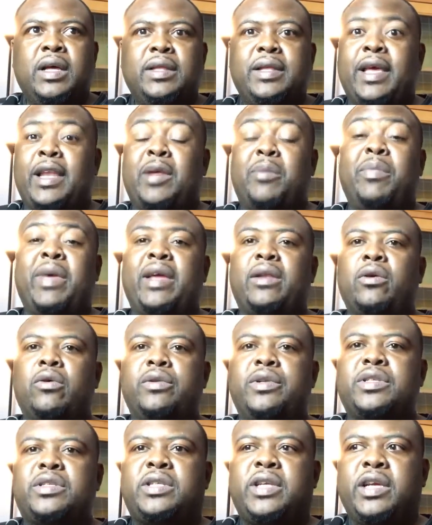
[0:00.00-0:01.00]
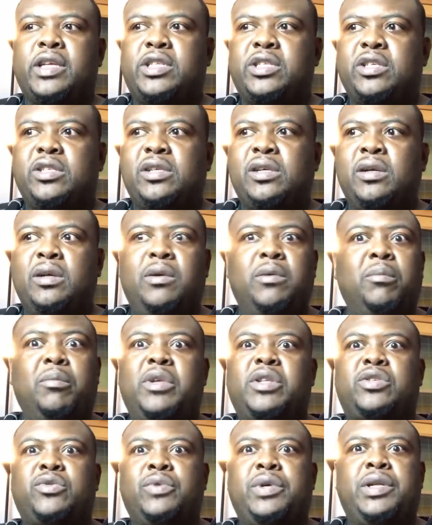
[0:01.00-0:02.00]
They didn't make no distinction
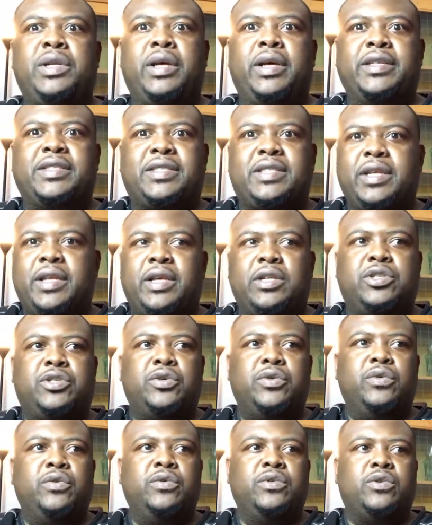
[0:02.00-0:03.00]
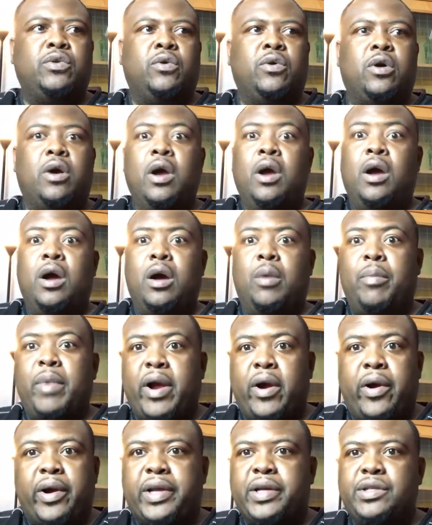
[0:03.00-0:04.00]
between Hasidic Jews or
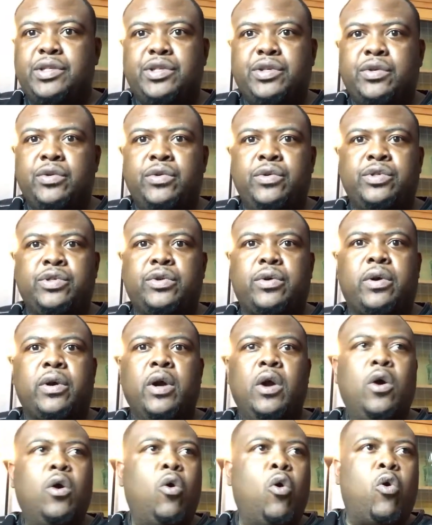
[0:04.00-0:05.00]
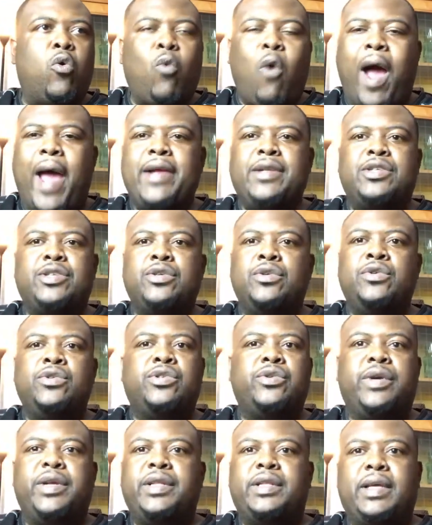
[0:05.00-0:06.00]
American Jews or white
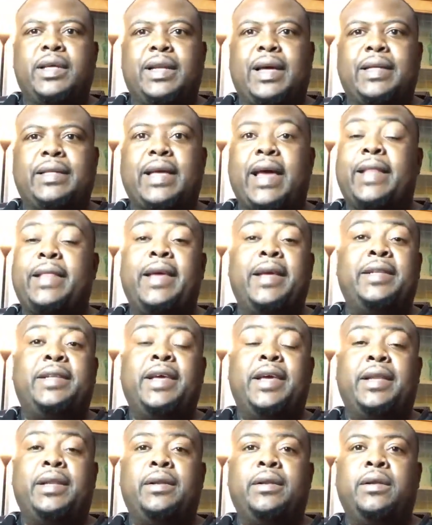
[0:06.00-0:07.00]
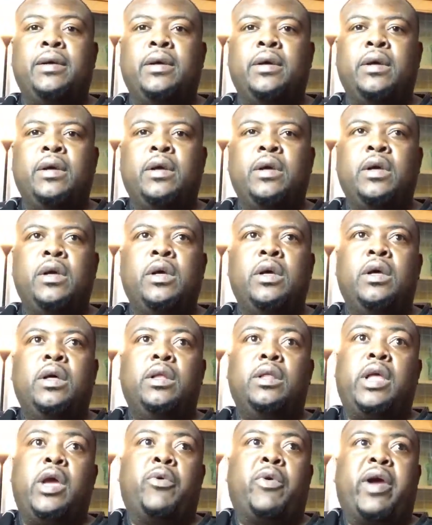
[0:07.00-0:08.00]
Jews or anything like that. They didn't.
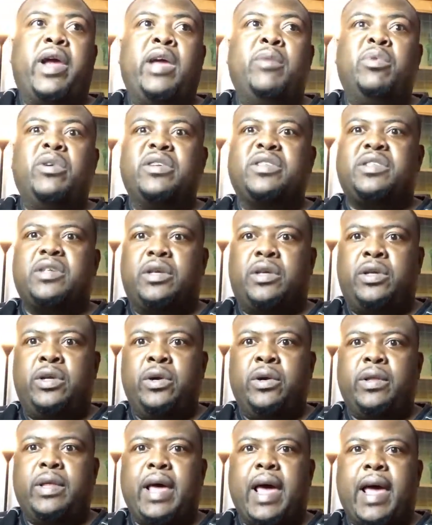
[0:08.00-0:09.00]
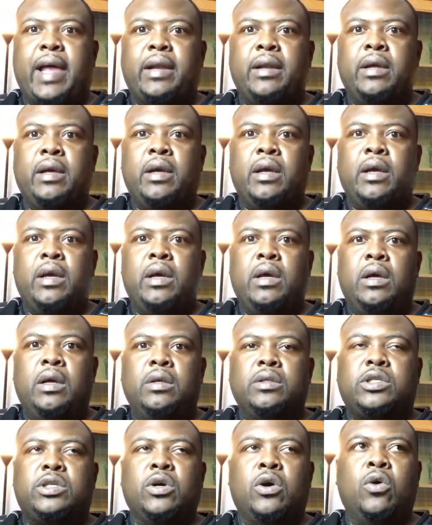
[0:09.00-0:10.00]
They were able to secure that.
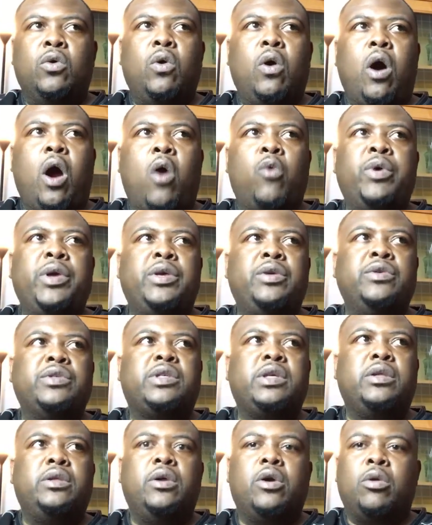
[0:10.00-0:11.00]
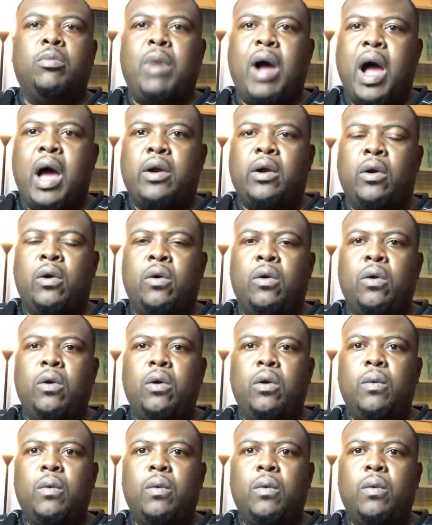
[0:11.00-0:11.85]
So are we using their model?